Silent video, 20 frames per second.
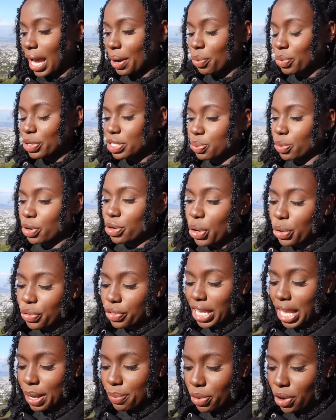and we just want to go in the
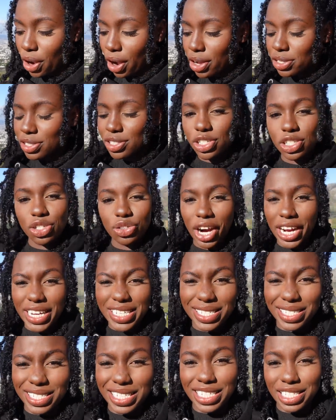cable cars and just try
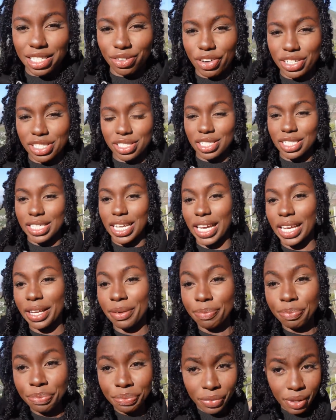and seize the rest of the day.
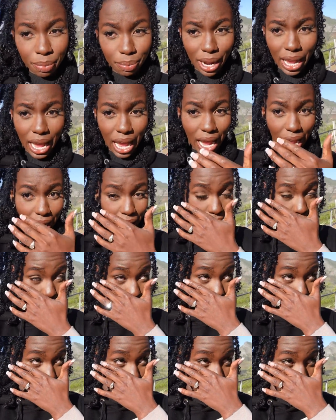My eye
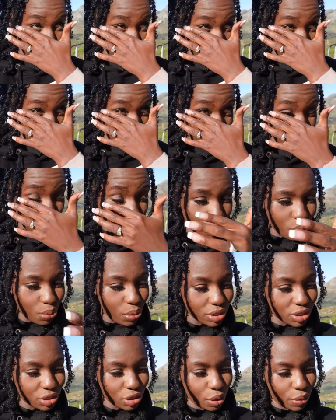is, oh,
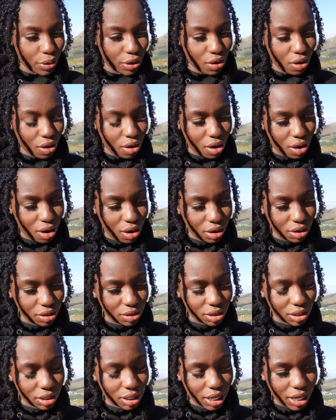what's going on,
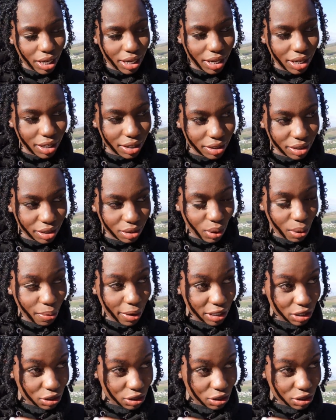sis? Why am I